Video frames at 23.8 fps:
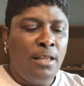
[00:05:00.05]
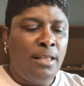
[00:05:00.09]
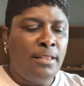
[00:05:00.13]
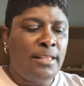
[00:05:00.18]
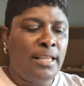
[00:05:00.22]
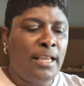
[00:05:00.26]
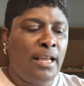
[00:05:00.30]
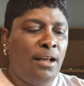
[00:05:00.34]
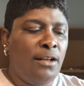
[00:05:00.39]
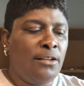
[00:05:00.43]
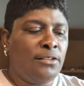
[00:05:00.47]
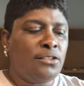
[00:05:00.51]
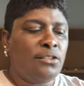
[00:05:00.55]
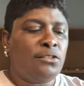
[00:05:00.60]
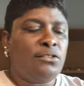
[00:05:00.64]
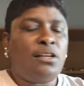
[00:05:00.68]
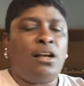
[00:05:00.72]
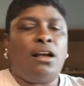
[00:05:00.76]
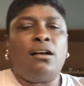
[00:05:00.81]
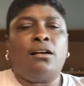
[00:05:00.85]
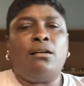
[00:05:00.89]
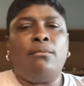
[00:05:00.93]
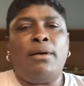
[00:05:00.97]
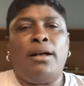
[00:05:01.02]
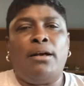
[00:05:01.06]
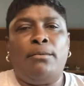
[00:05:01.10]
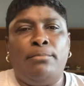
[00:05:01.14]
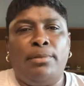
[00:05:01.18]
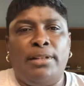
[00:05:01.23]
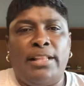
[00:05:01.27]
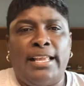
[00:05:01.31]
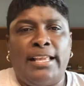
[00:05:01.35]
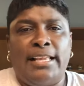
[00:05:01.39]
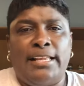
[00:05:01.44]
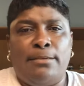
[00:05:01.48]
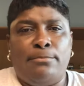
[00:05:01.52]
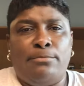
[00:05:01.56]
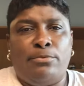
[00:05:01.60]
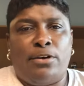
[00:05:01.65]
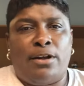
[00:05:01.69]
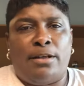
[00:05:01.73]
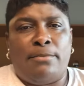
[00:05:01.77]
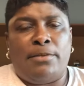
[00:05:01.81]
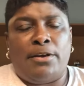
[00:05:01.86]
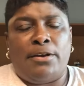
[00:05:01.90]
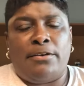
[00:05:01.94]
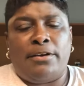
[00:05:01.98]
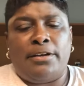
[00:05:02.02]
They also talk about blanket
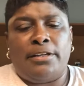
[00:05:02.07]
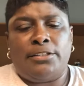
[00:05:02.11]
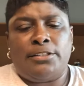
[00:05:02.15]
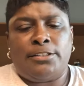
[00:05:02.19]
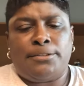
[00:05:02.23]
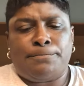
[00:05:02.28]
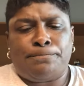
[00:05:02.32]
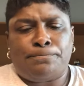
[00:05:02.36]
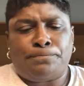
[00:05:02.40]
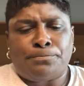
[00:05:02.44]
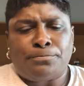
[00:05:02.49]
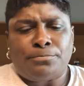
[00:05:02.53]
primaries.